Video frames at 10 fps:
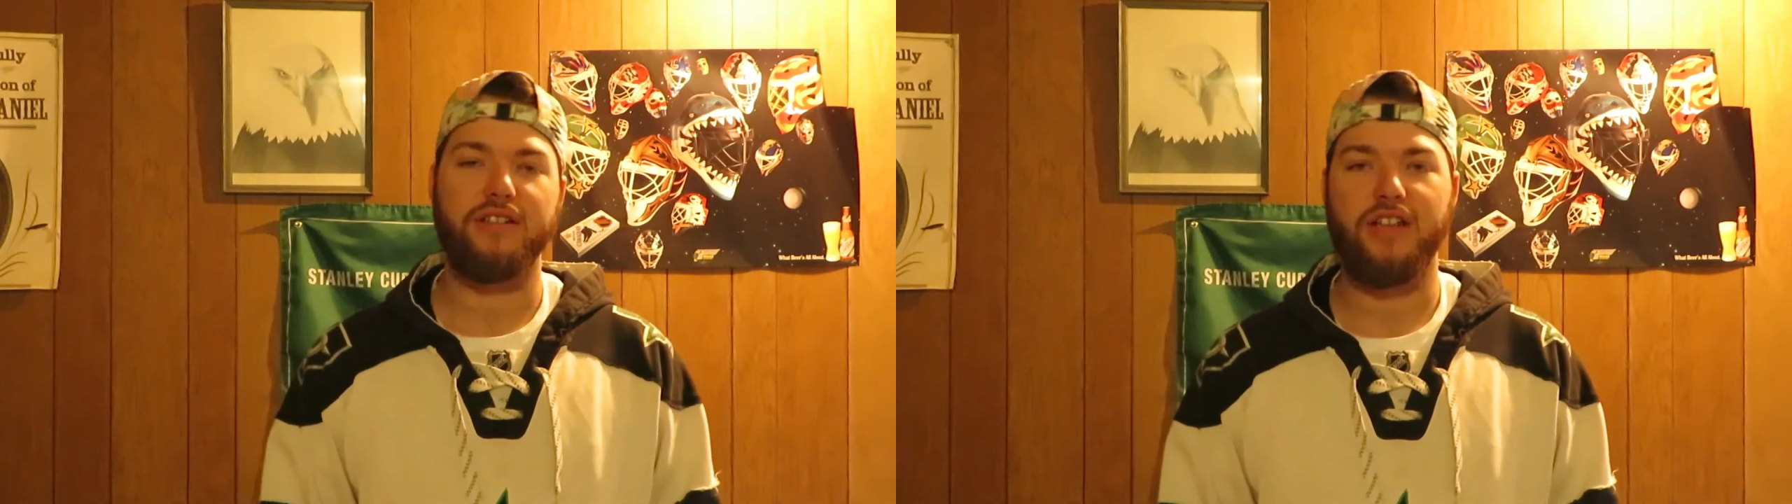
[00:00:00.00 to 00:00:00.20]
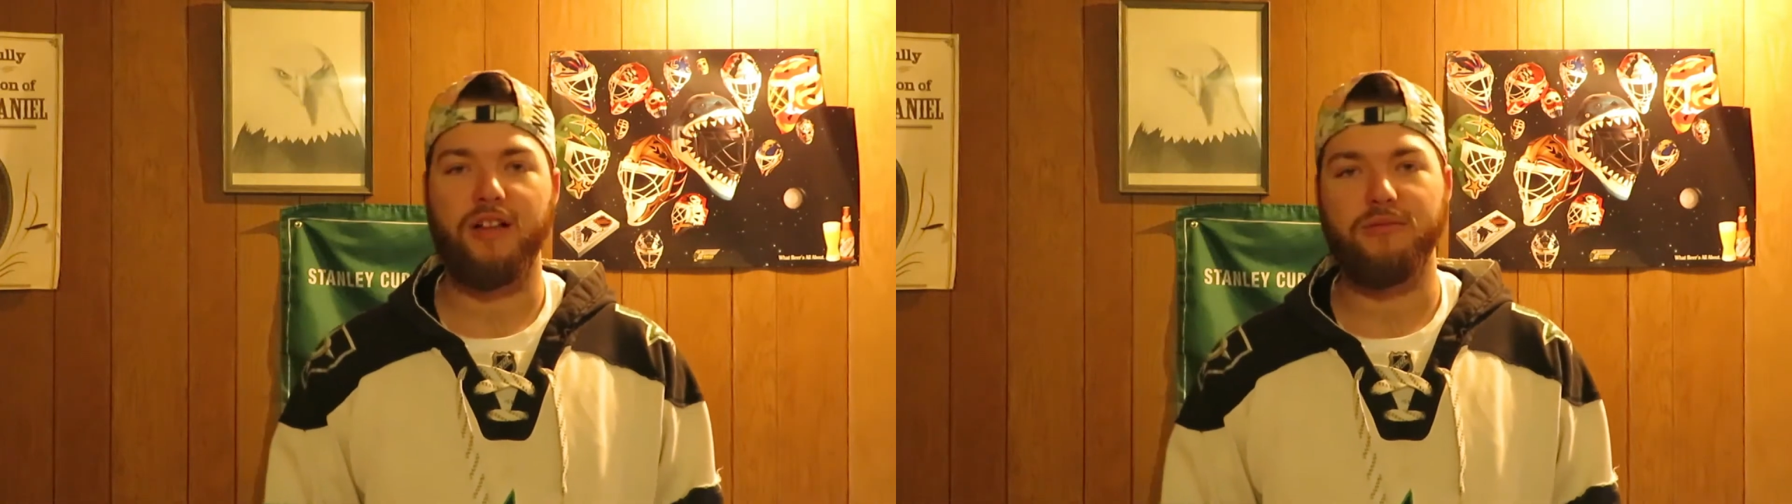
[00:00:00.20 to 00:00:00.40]

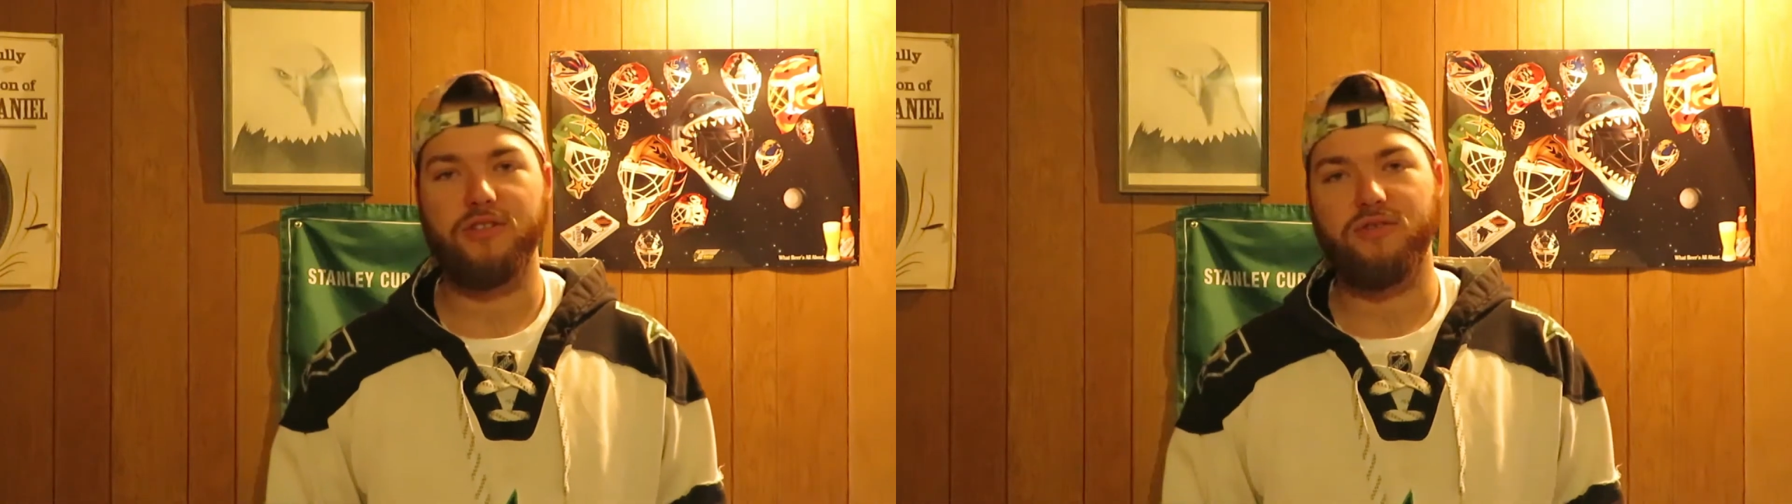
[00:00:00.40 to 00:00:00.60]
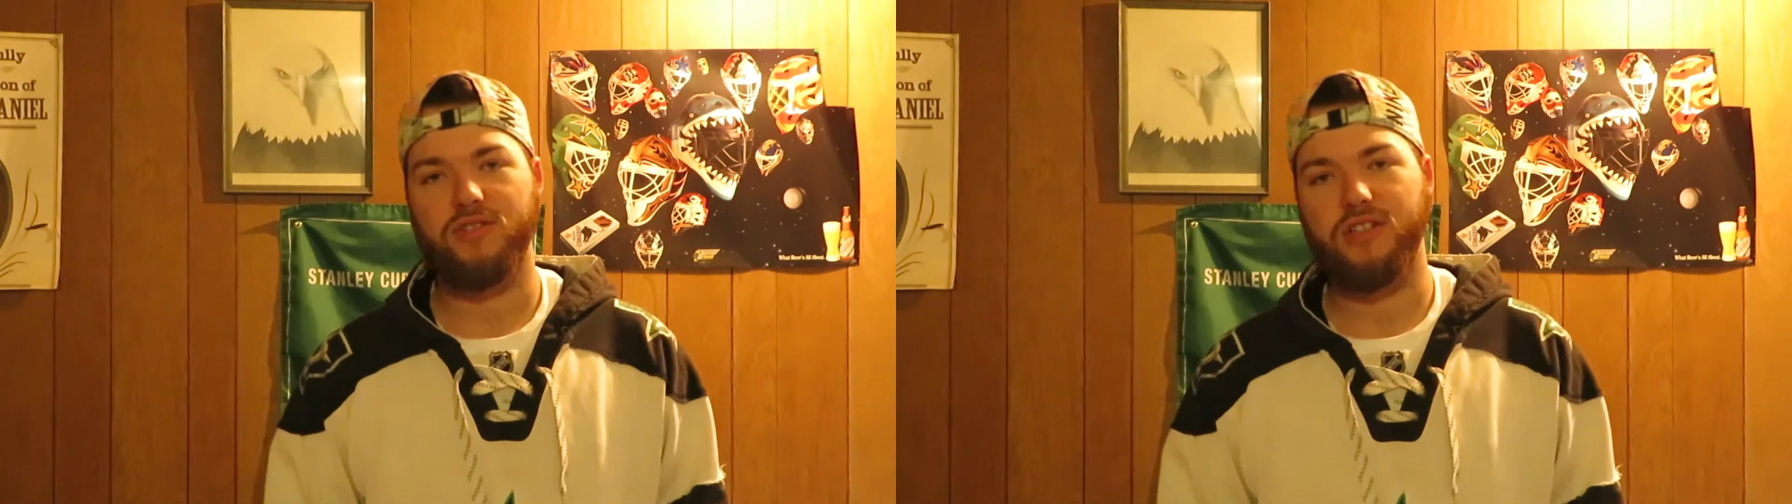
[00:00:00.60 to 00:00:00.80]
Talbot
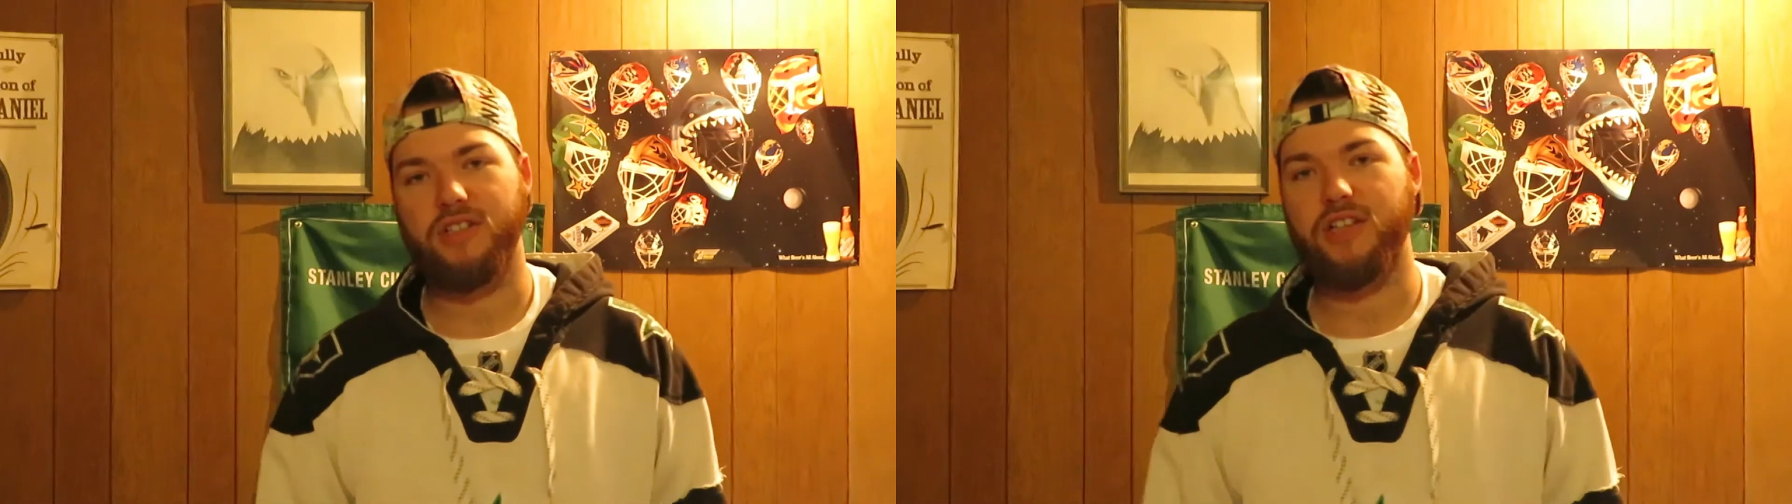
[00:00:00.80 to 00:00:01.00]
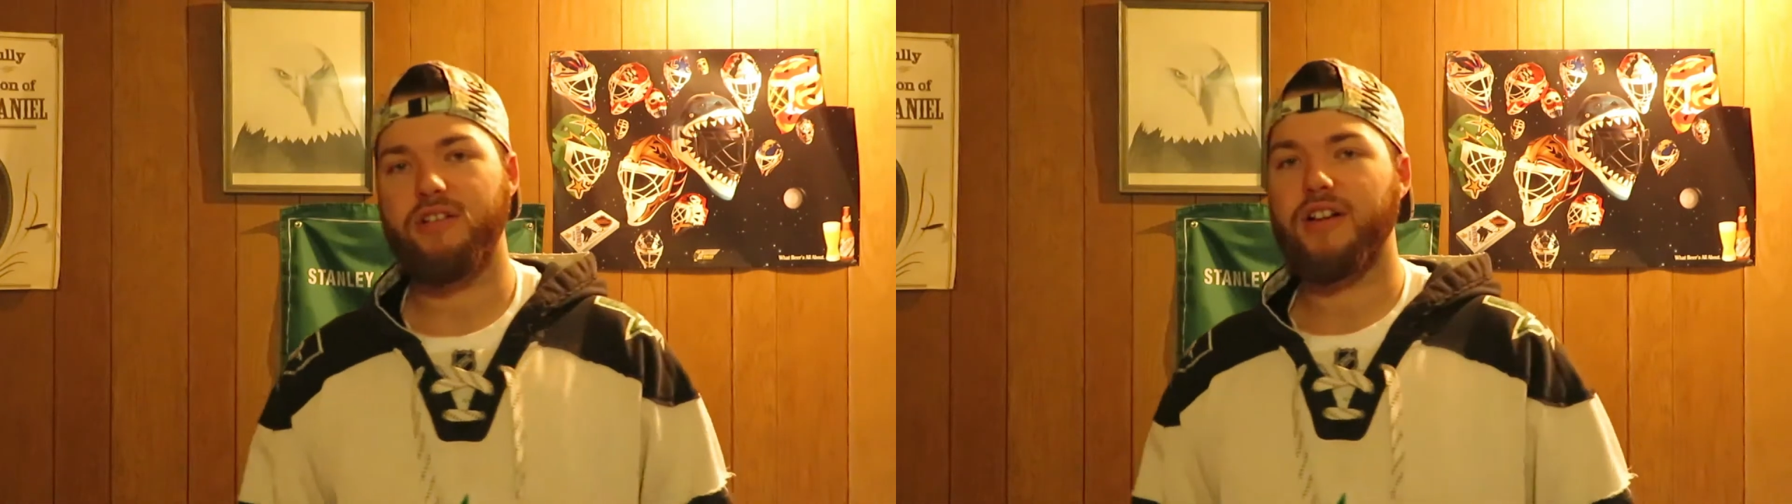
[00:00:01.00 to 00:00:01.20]
goes to
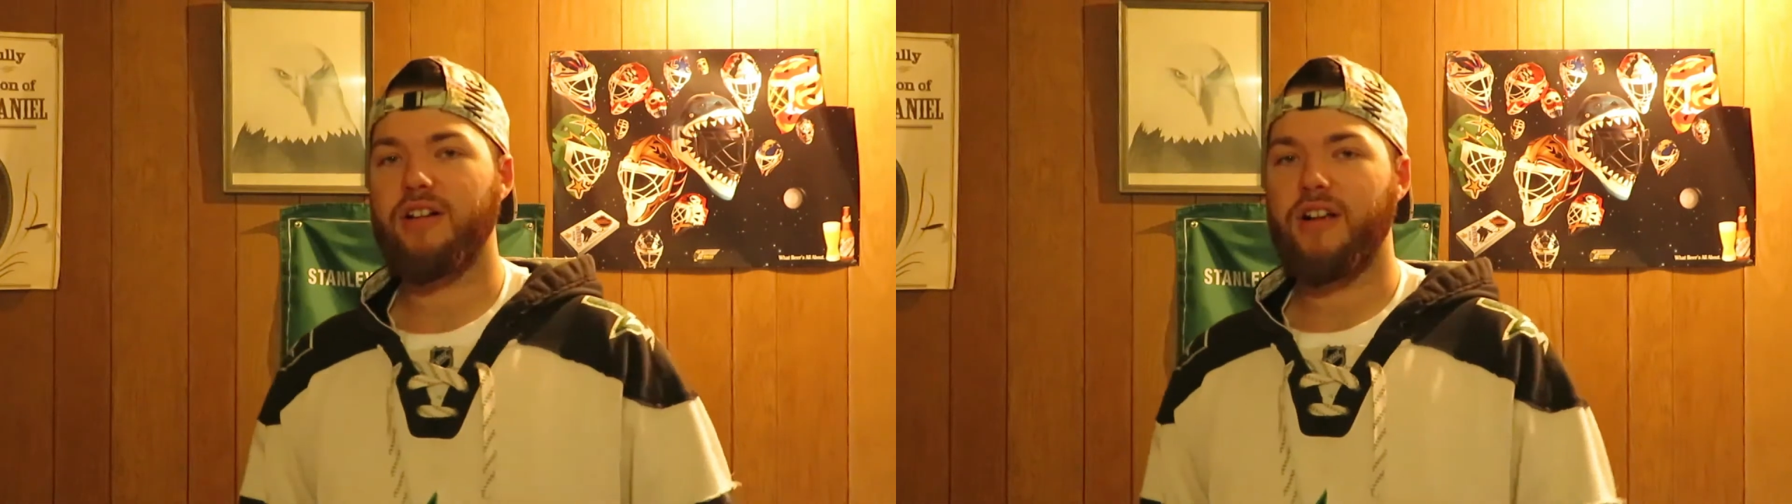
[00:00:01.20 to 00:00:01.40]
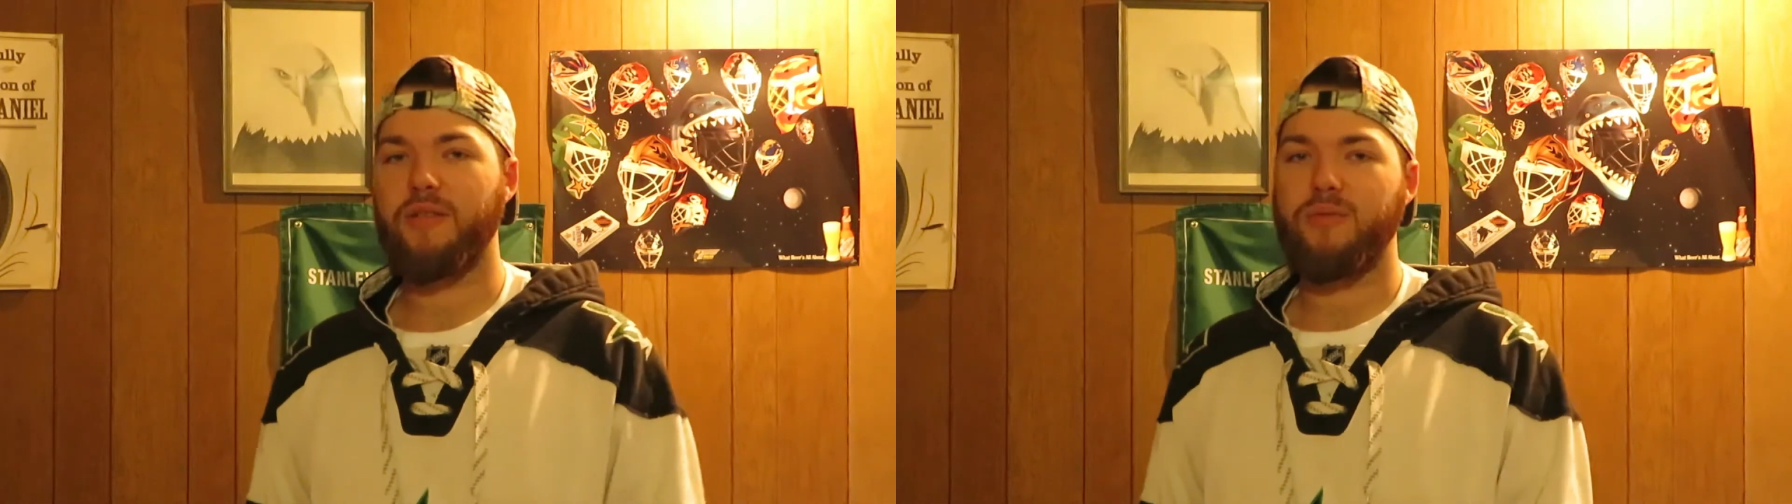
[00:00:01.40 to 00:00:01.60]
clear it around the